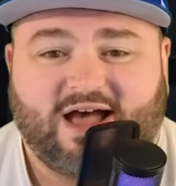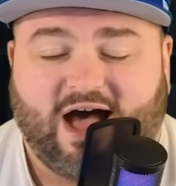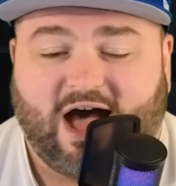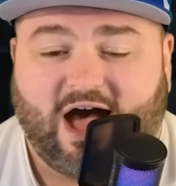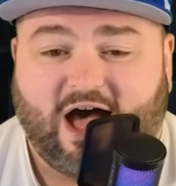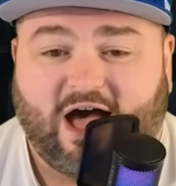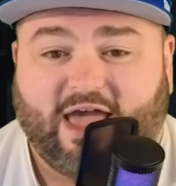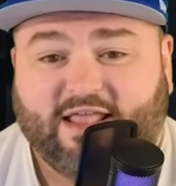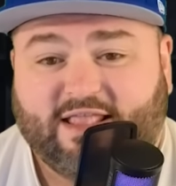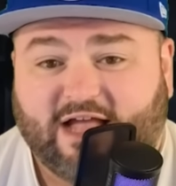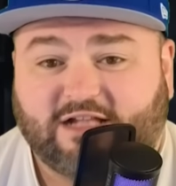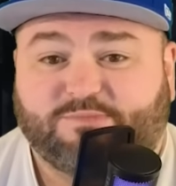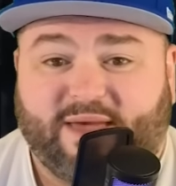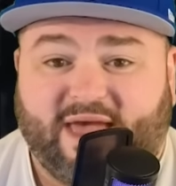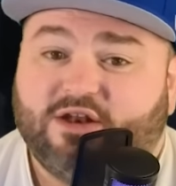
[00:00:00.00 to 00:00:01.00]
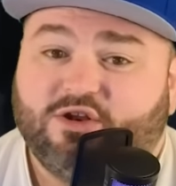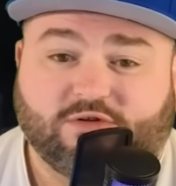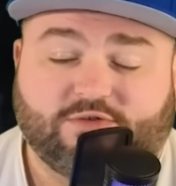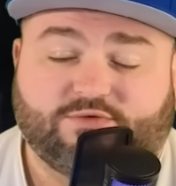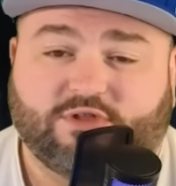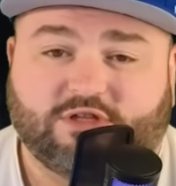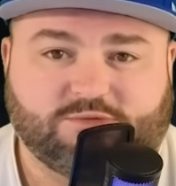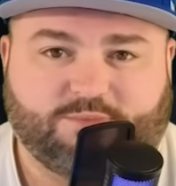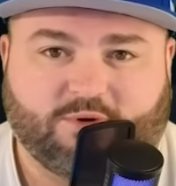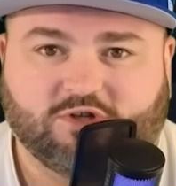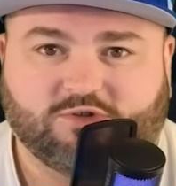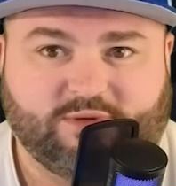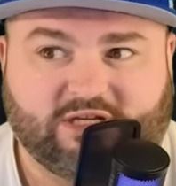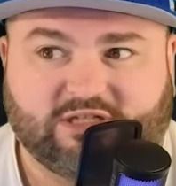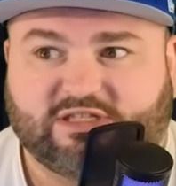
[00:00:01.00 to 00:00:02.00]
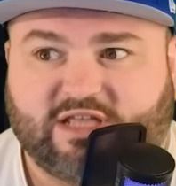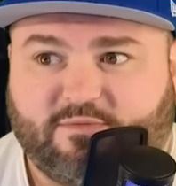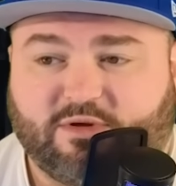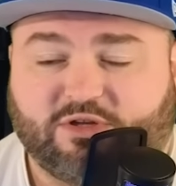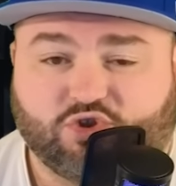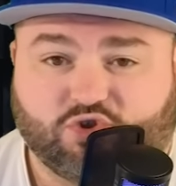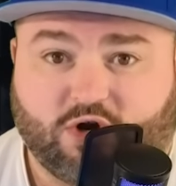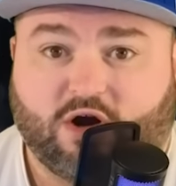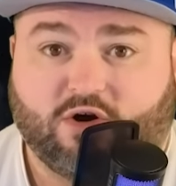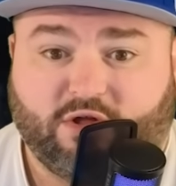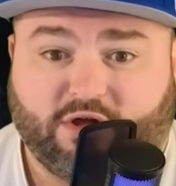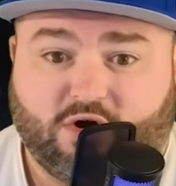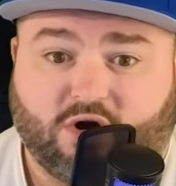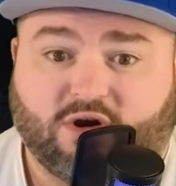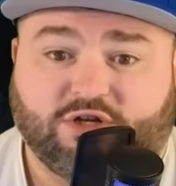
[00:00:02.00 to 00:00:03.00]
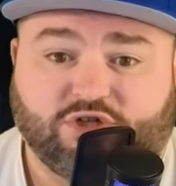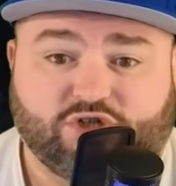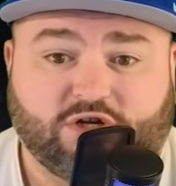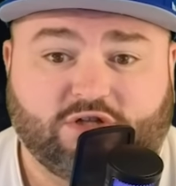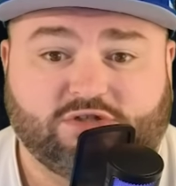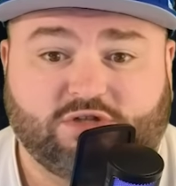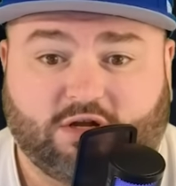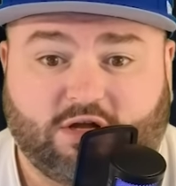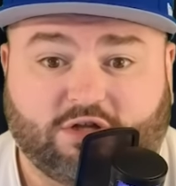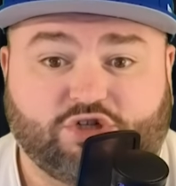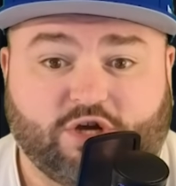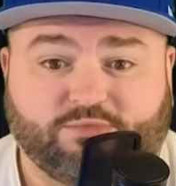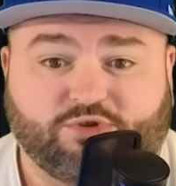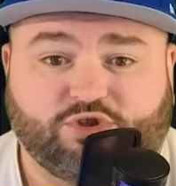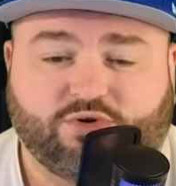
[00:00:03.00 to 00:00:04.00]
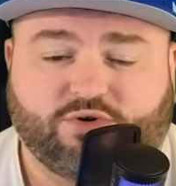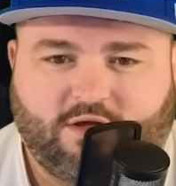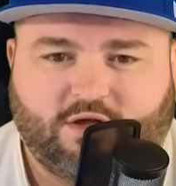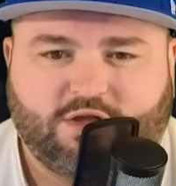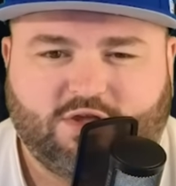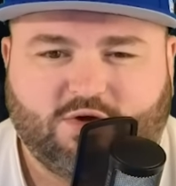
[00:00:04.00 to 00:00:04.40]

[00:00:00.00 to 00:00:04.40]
And that's bad news for the Spurs because they've been struggling guarding jump shooters.